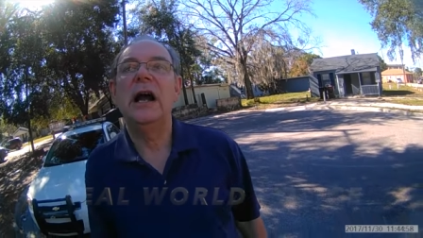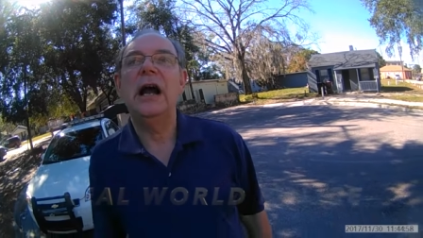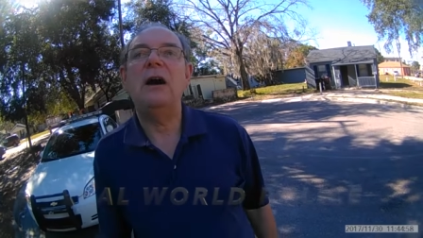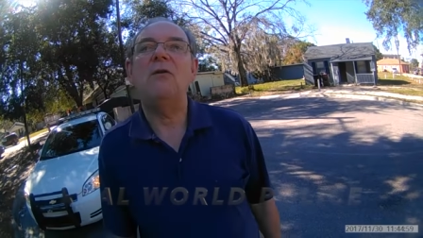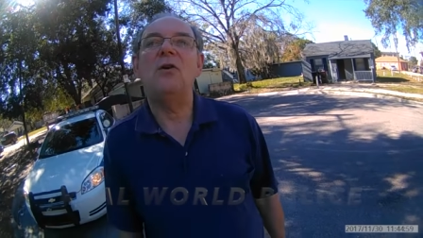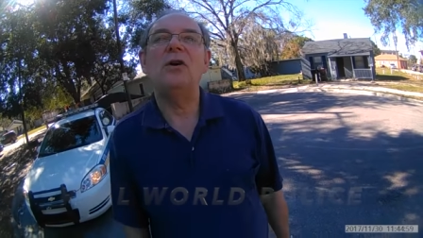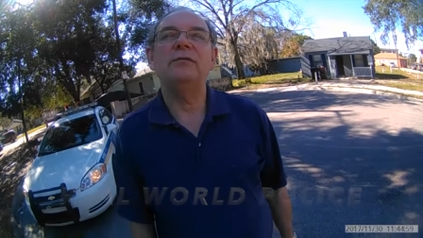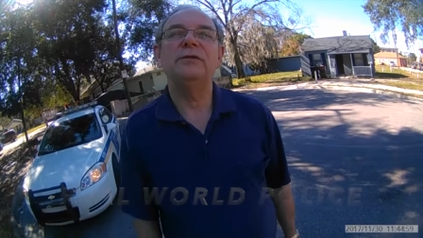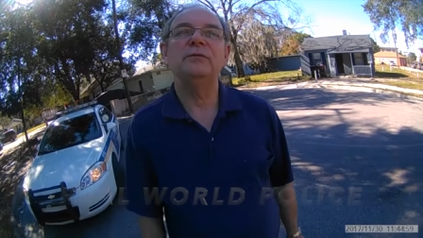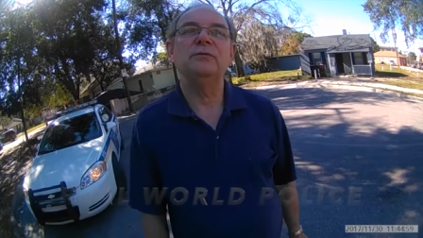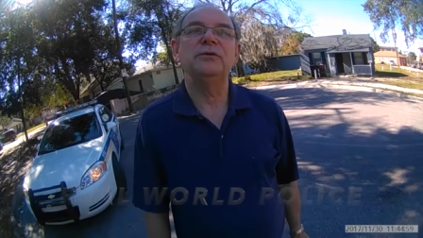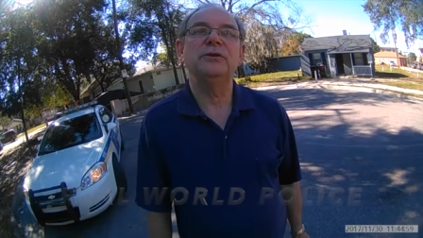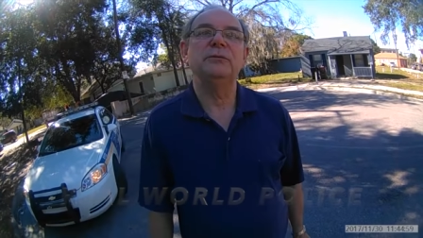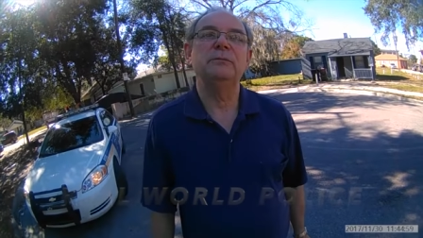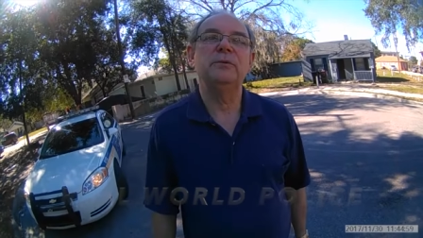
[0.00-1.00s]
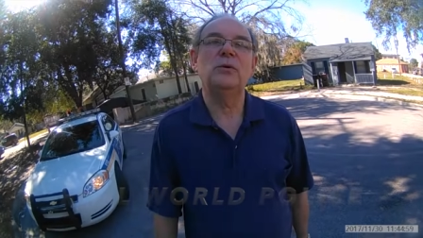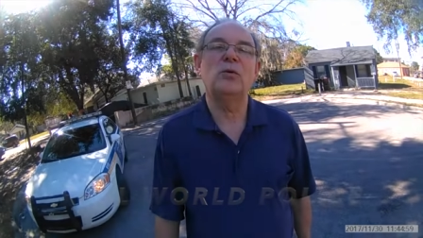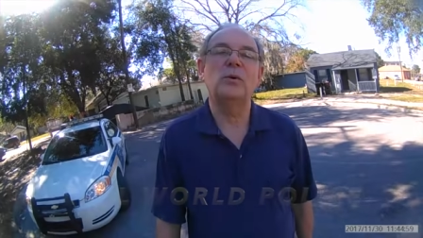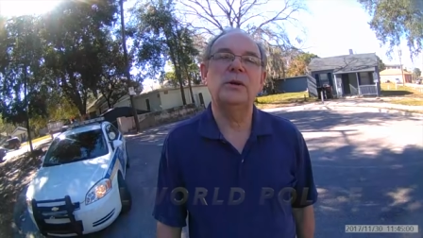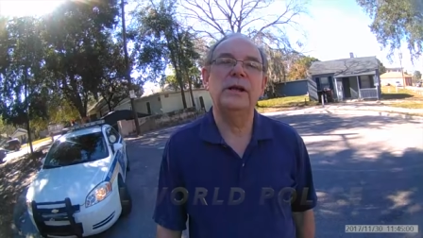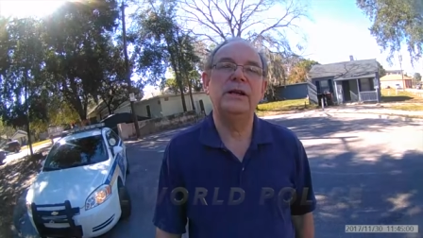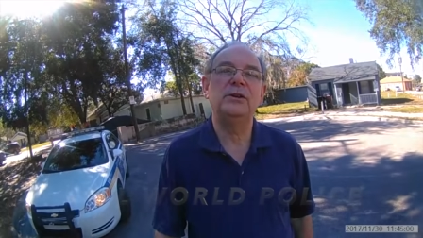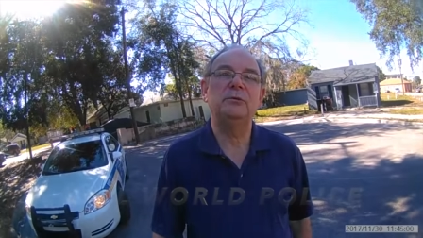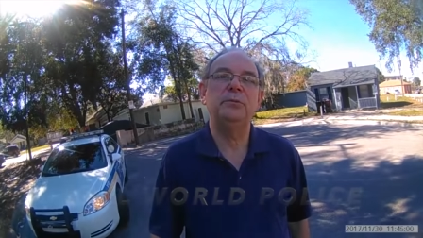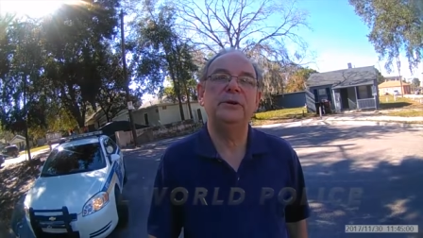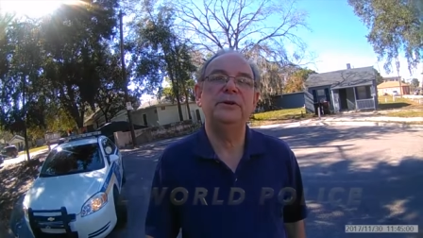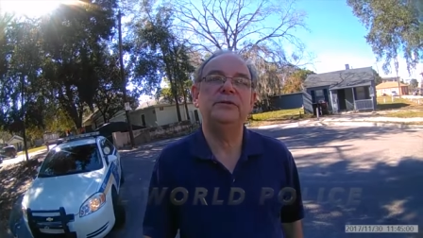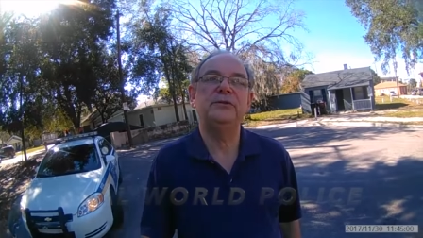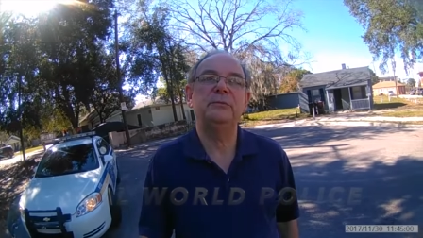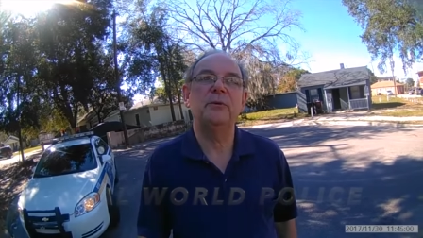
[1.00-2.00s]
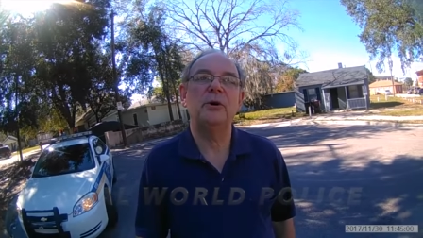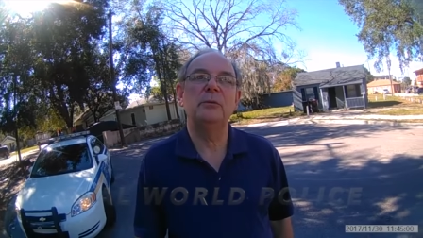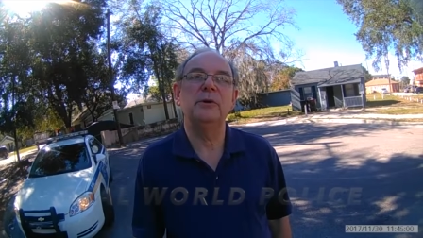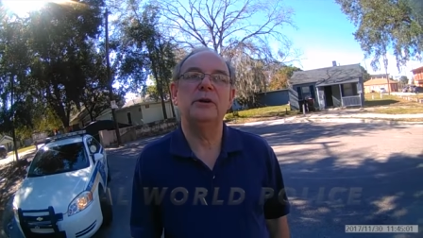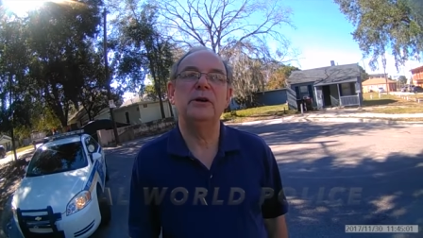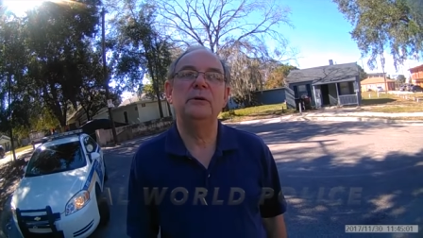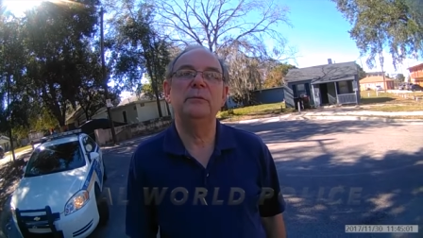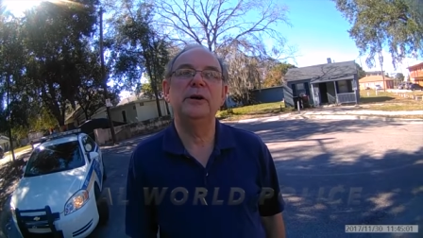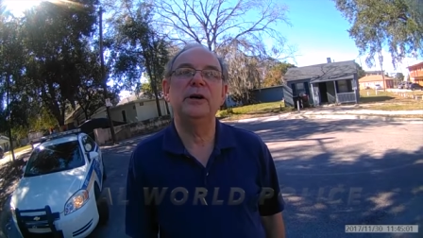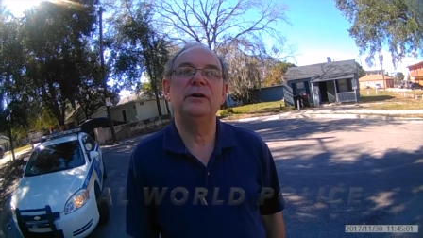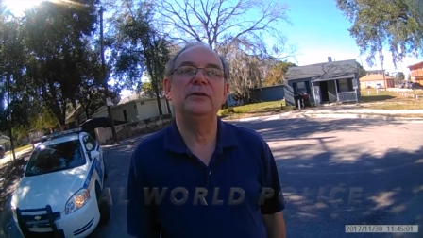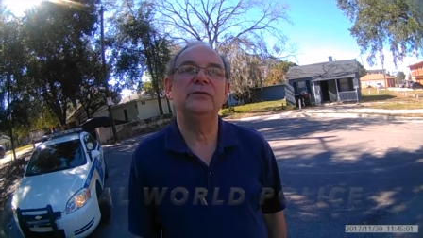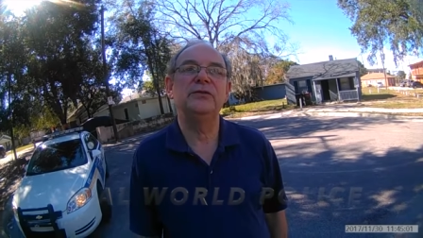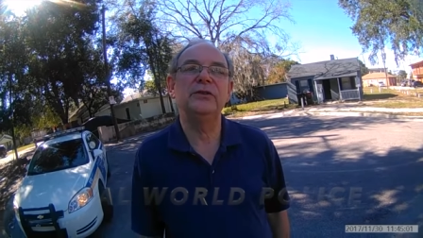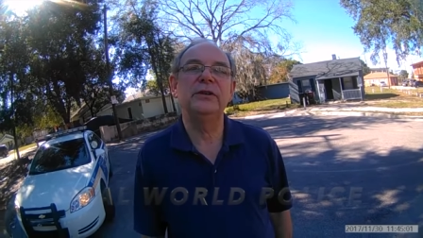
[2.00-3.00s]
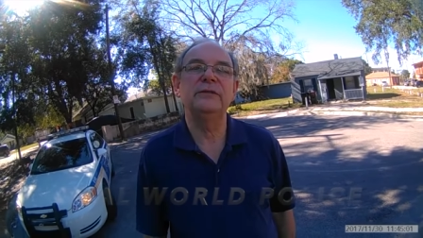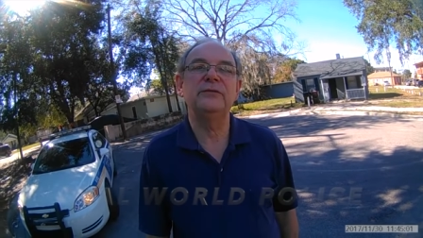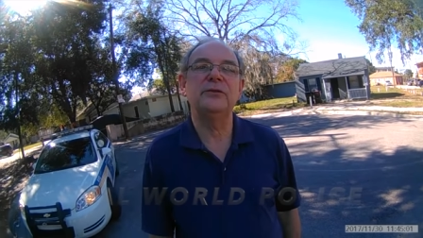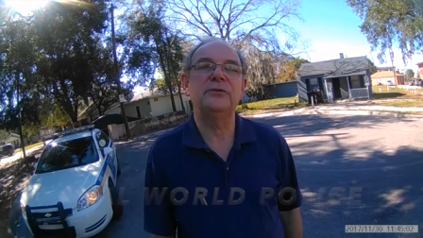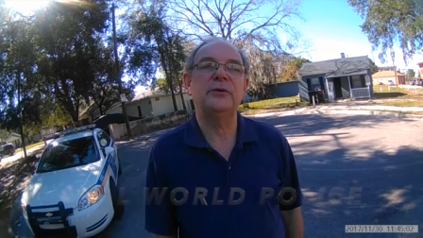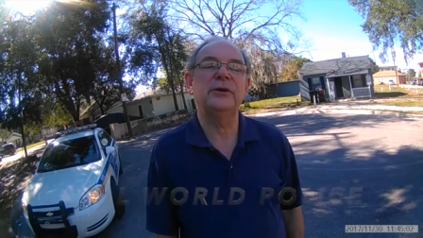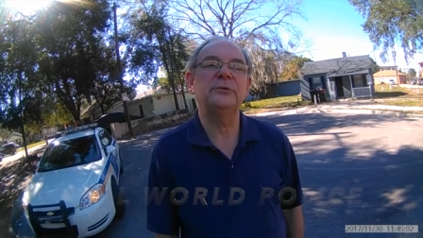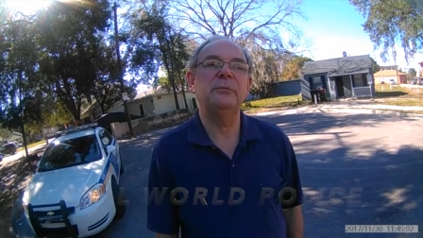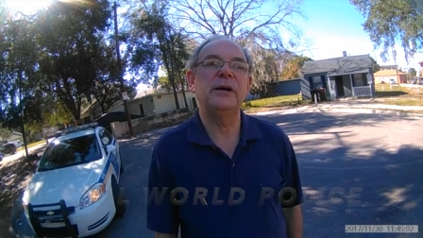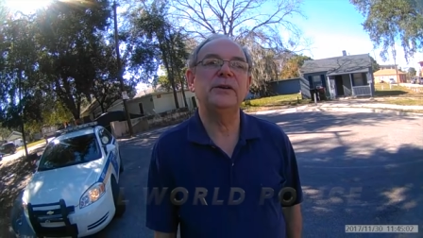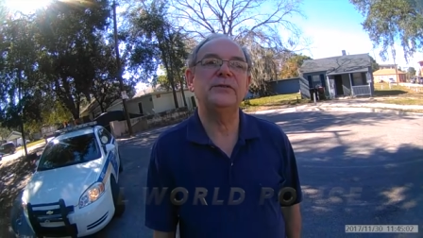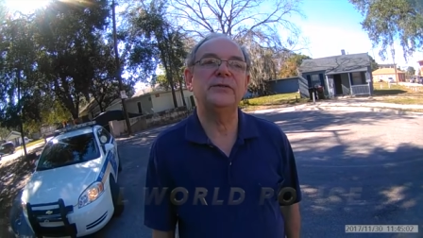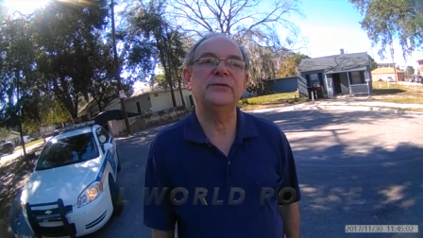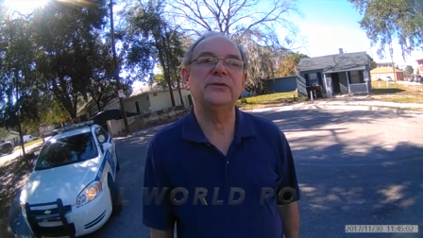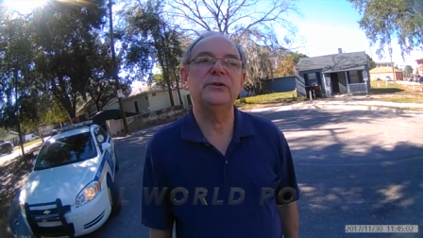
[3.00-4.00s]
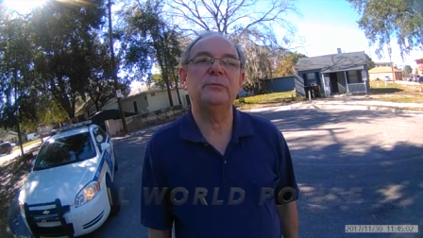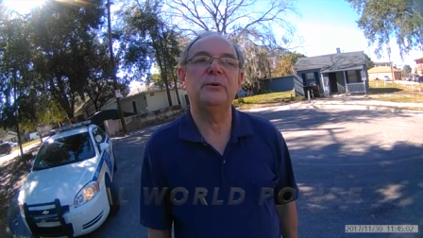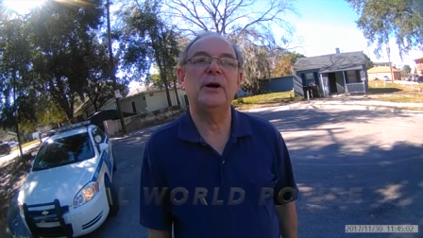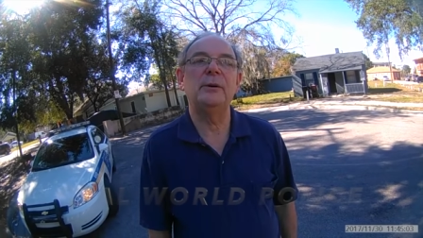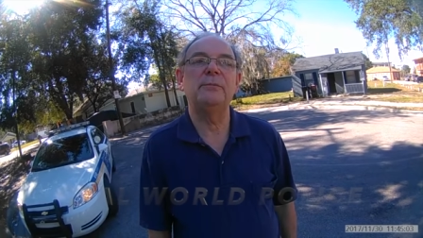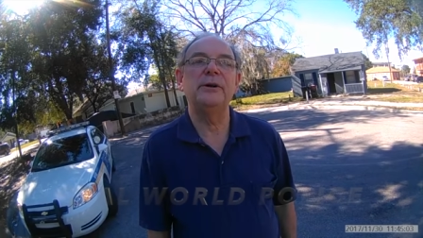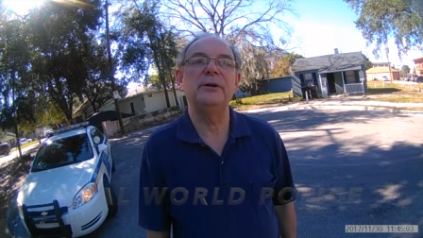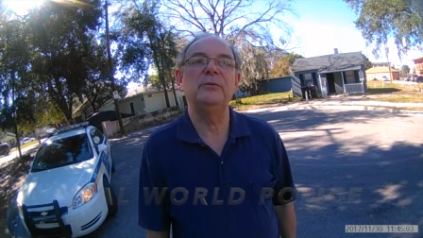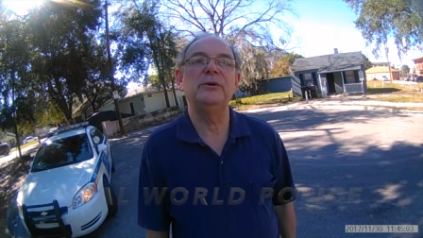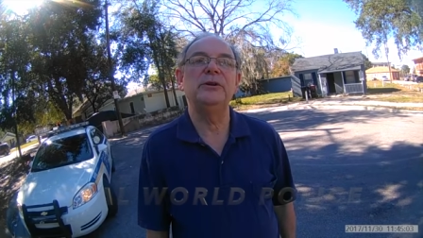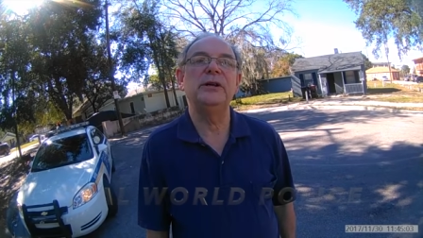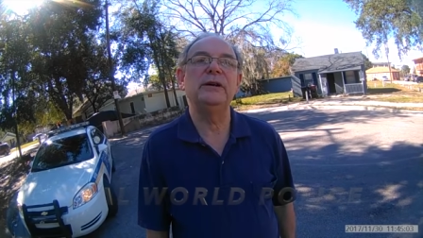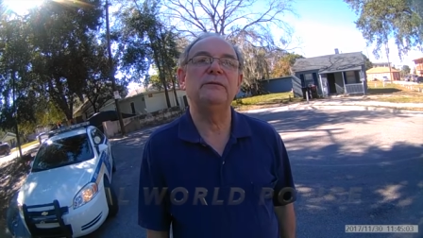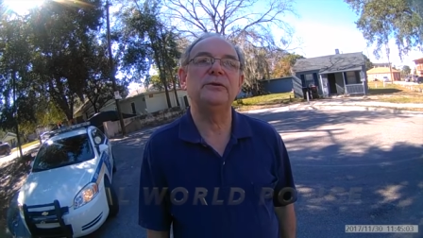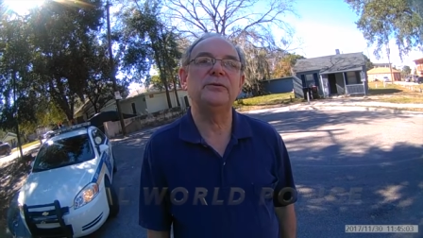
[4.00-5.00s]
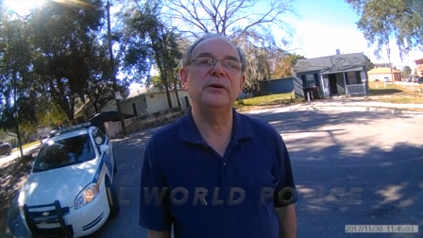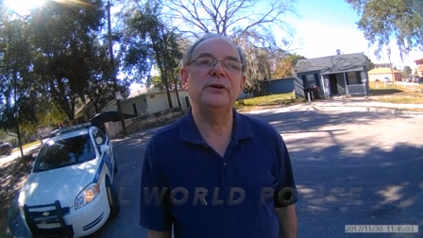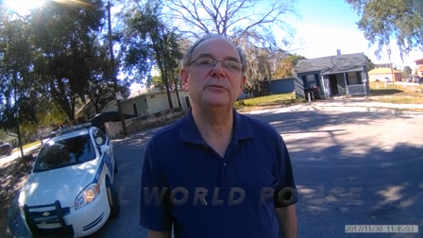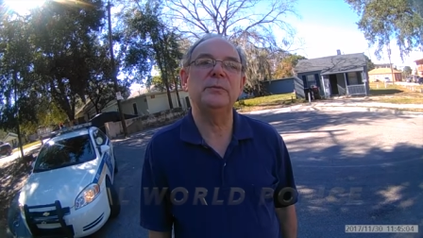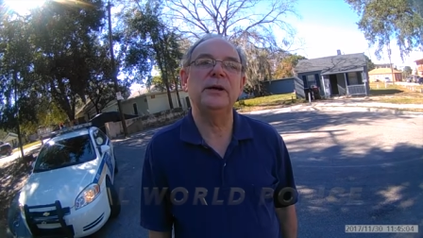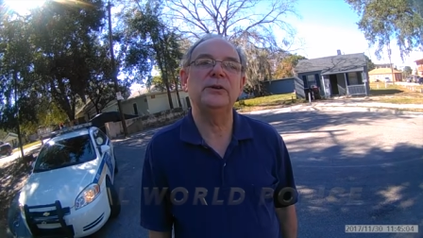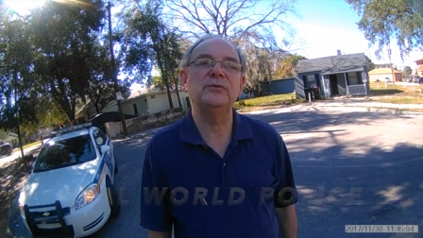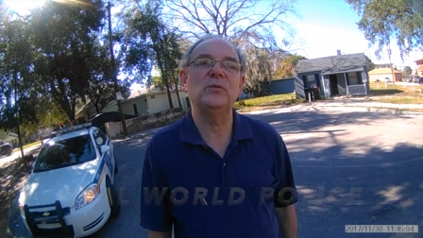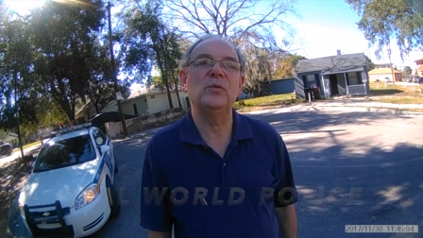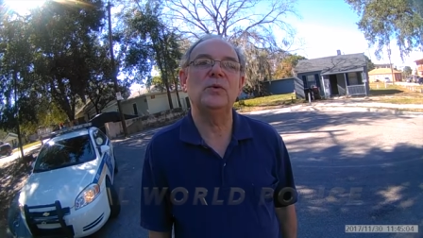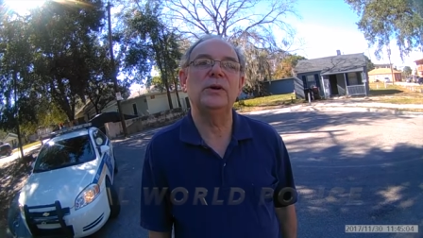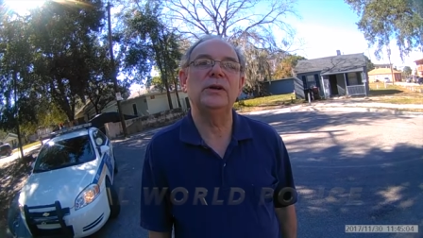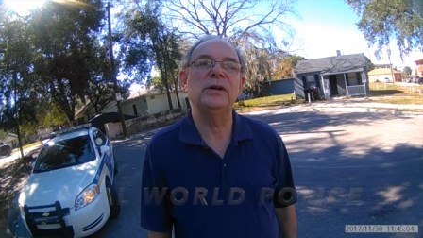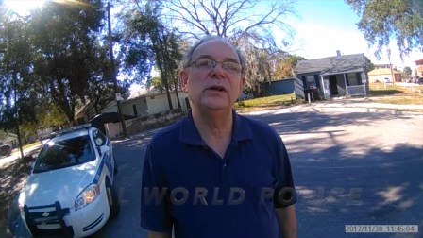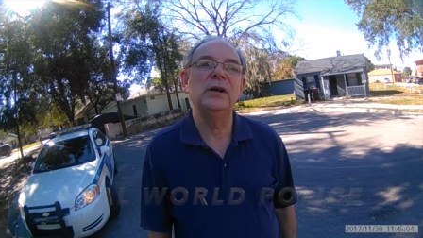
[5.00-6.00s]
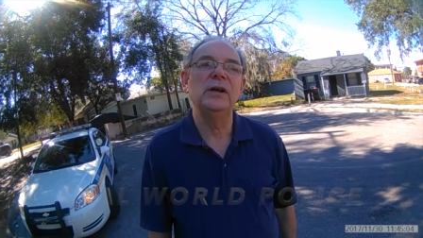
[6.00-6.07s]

How often will the Orlando Police Department come here and see if trespassers on the property when you have a trespass warning?